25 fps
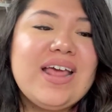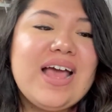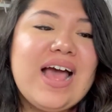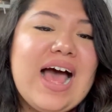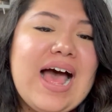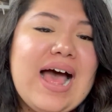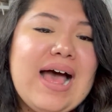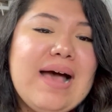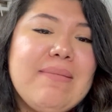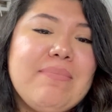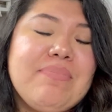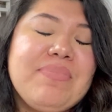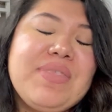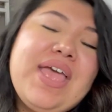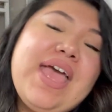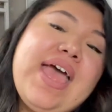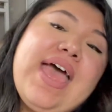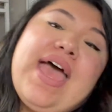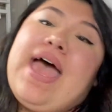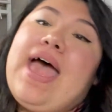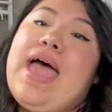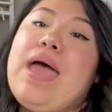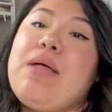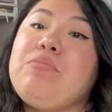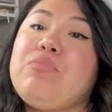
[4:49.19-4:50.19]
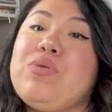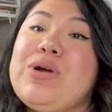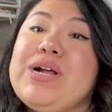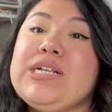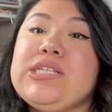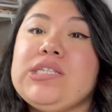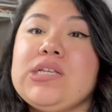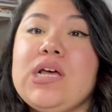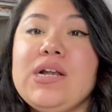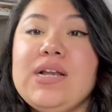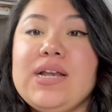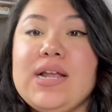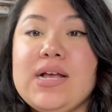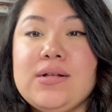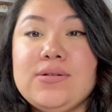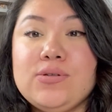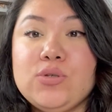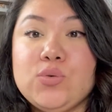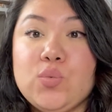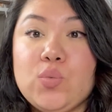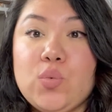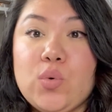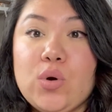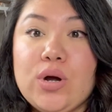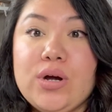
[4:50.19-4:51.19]
And press-on
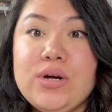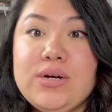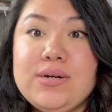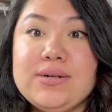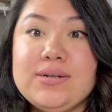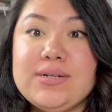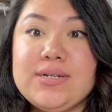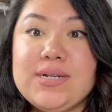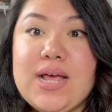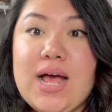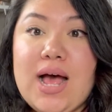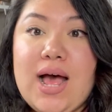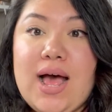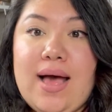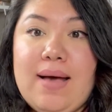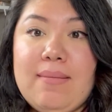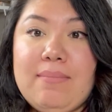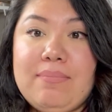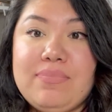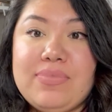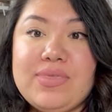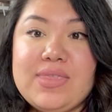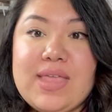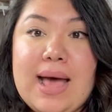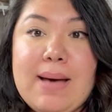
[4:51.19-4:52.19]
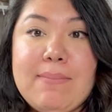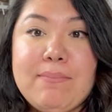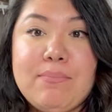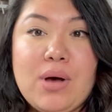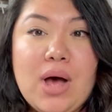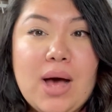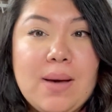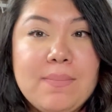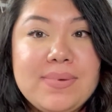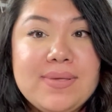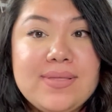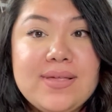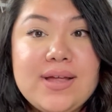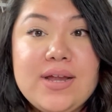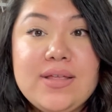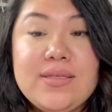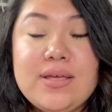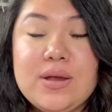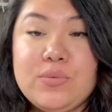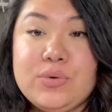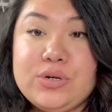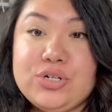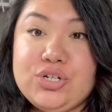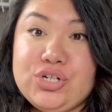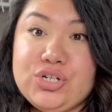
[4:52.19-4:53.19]
nails weren't that popular.
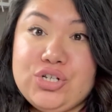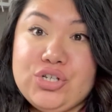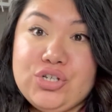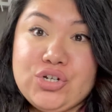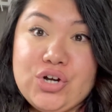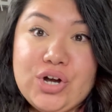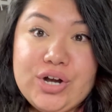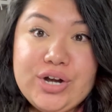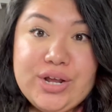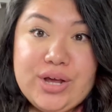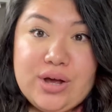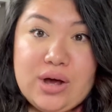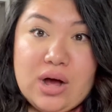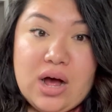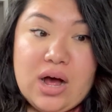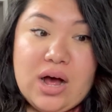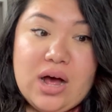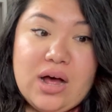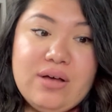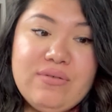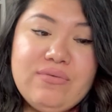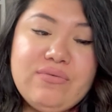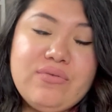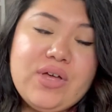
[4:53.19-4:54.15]
They were just starting off.